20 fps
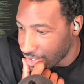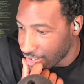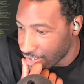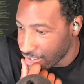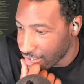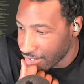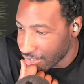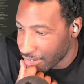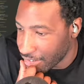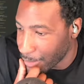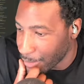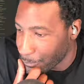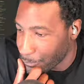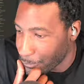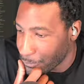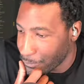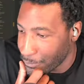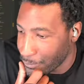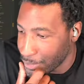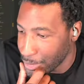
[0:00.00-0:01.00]
Do you
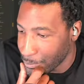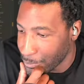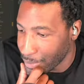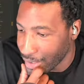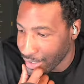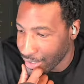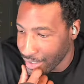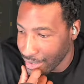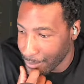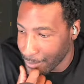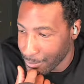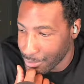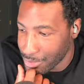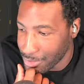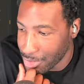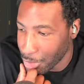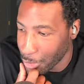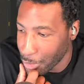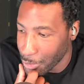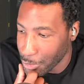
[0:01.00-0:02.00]
feel like you have
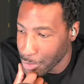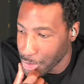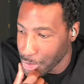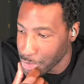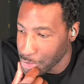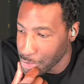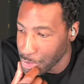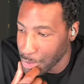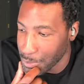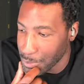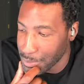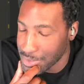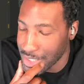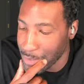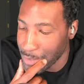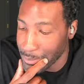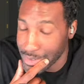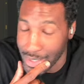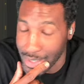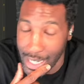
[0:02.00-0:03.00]
total control of Tailwind?